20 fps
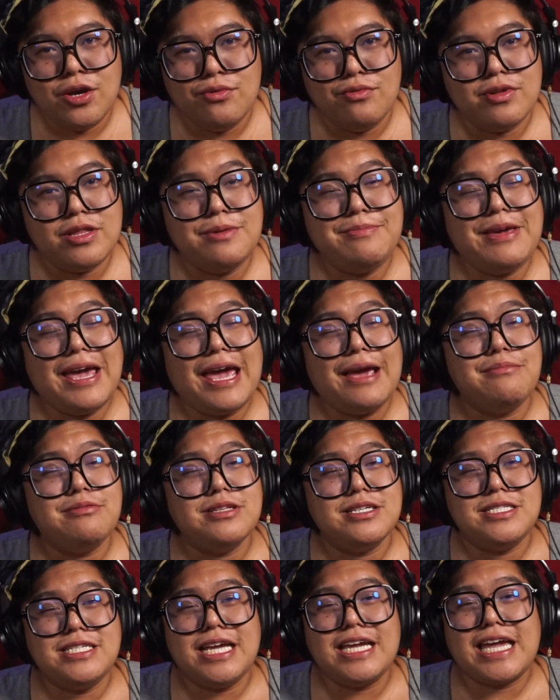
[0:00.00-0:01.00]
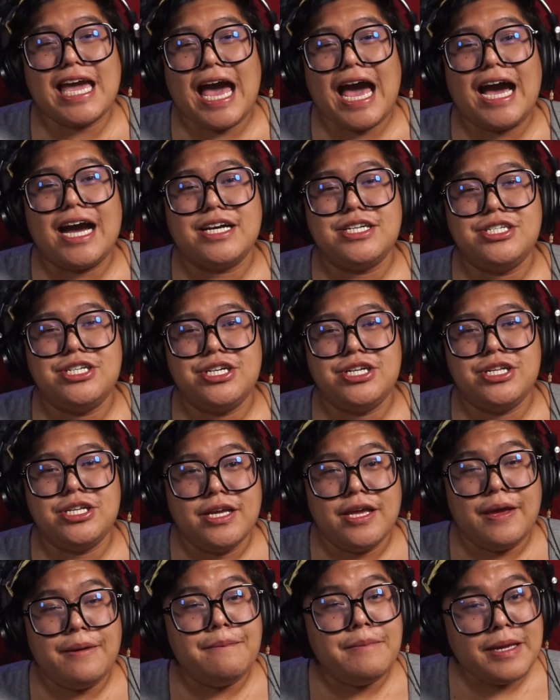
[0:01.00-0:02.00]
will he be able to take
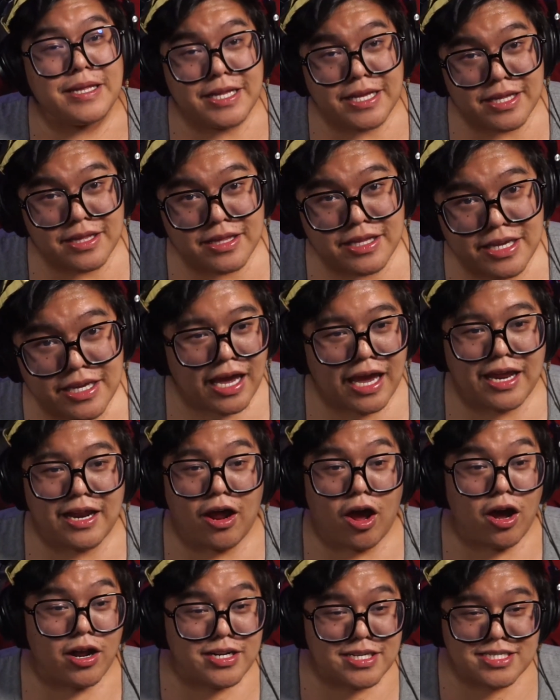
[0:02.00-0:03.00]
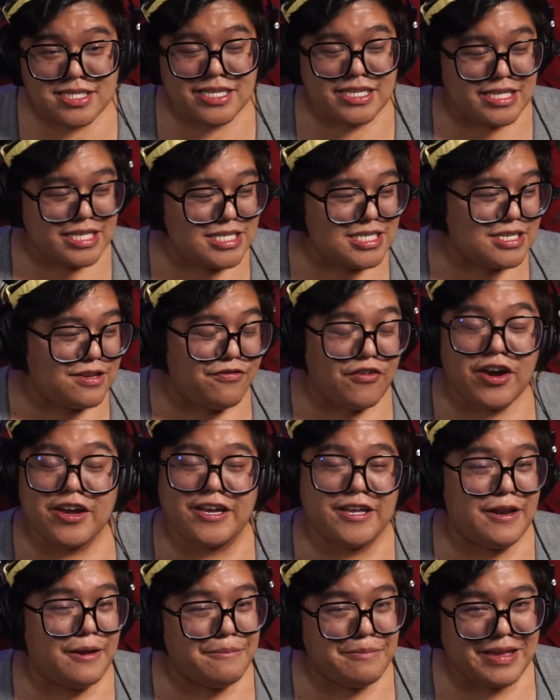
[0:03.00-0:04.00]
action immediately? And honestly, this is
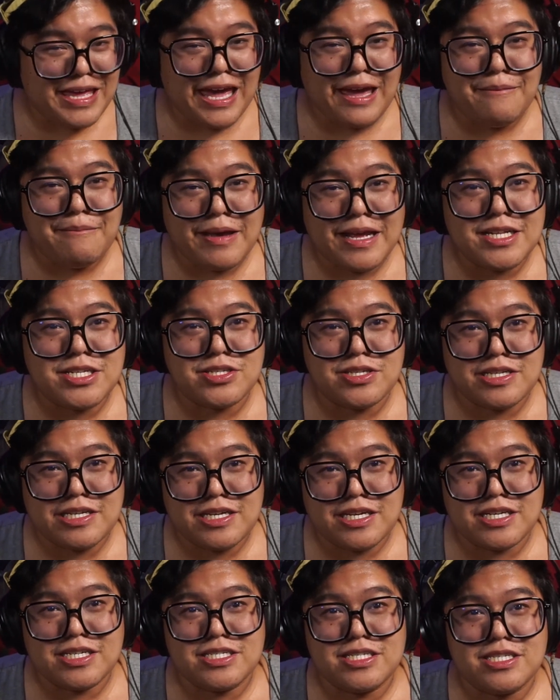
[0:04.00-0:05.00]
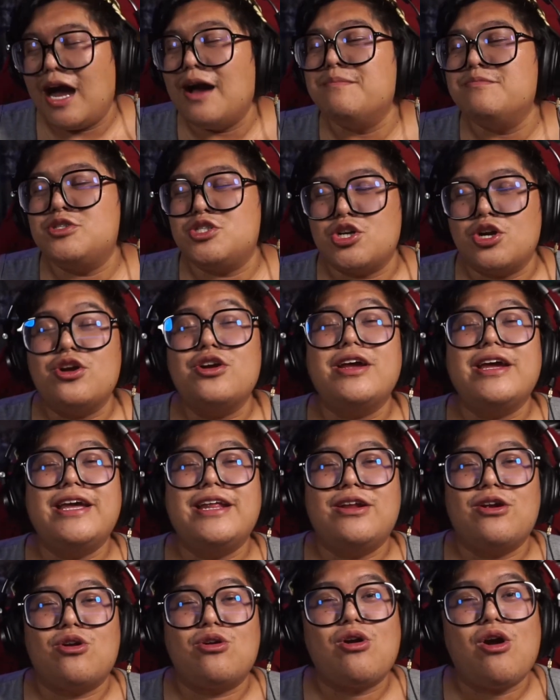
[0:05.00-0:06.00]
fucking up KEI mentally. Because I'm sure
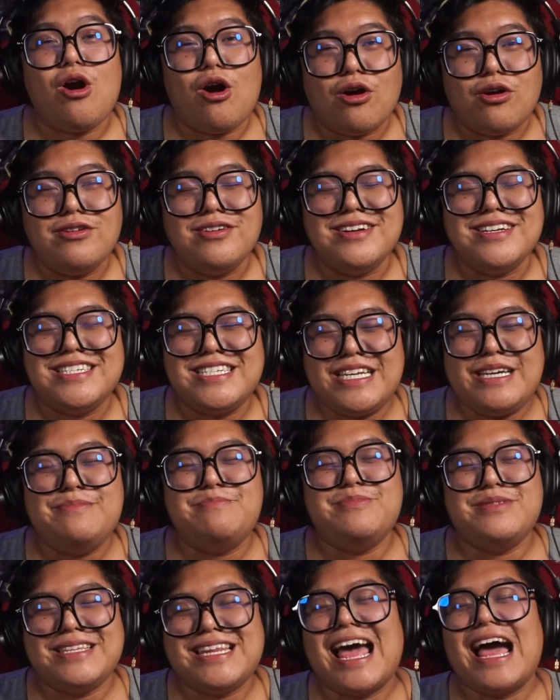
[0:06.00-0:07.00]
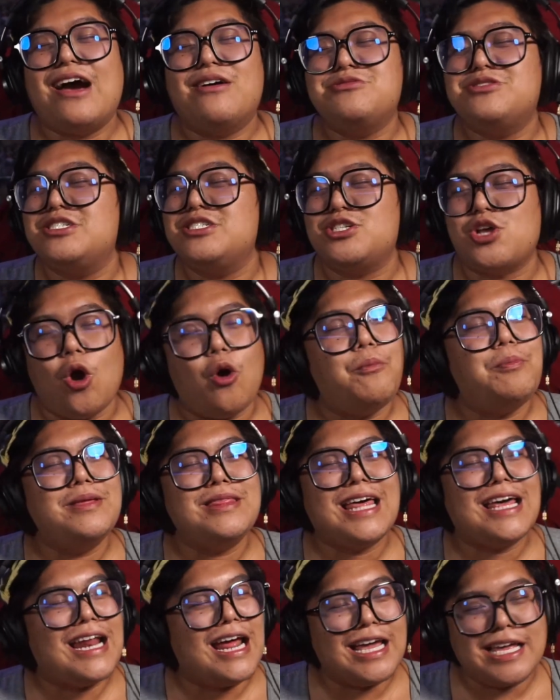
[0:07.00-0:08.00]
in her heart, deep down, she's hoping
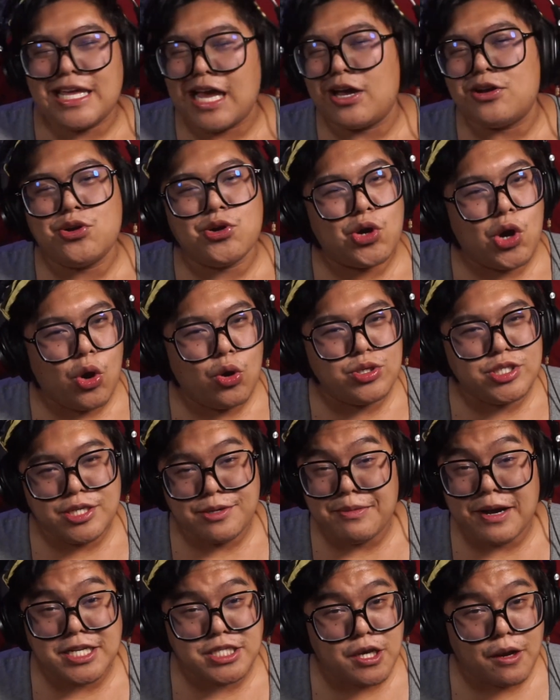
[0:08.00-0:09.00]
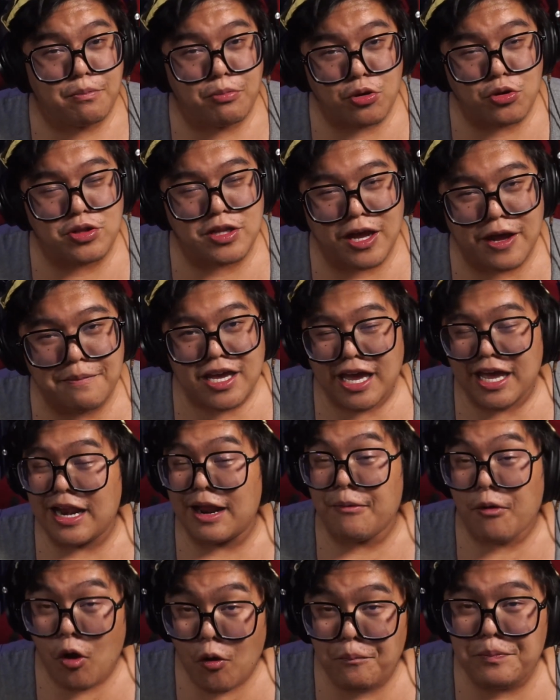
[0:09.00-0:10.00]
that ayanokoji about to pull up. And
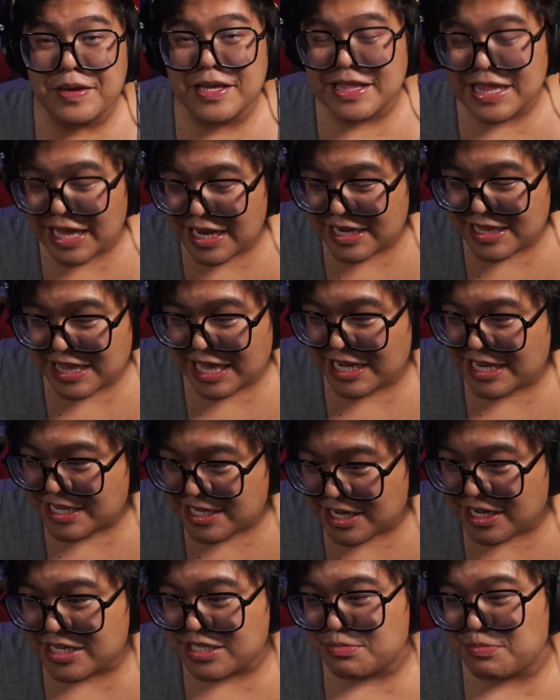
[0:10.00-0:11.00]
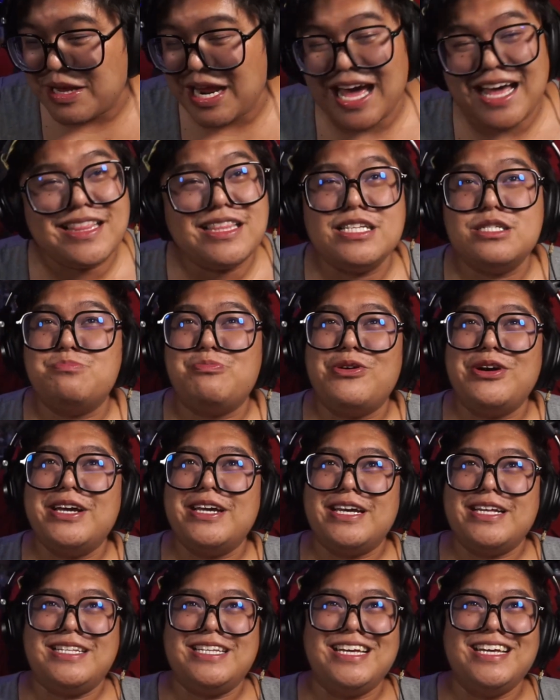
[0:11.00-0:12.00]
I'm hoping that he does. But at this
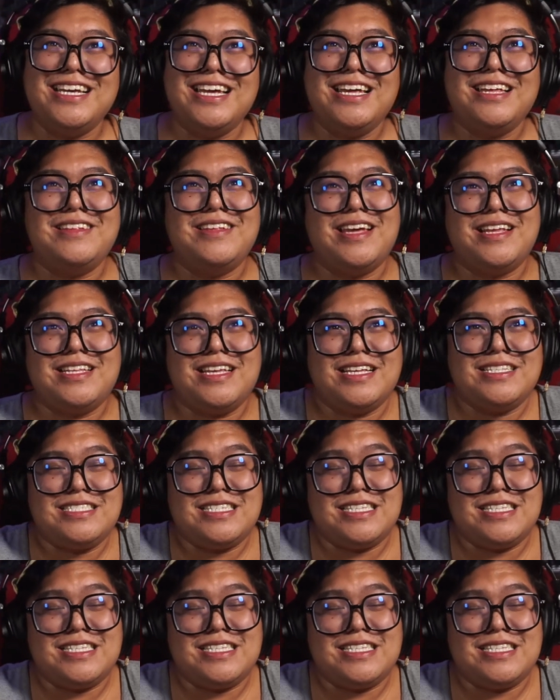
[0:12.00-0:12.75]
point, it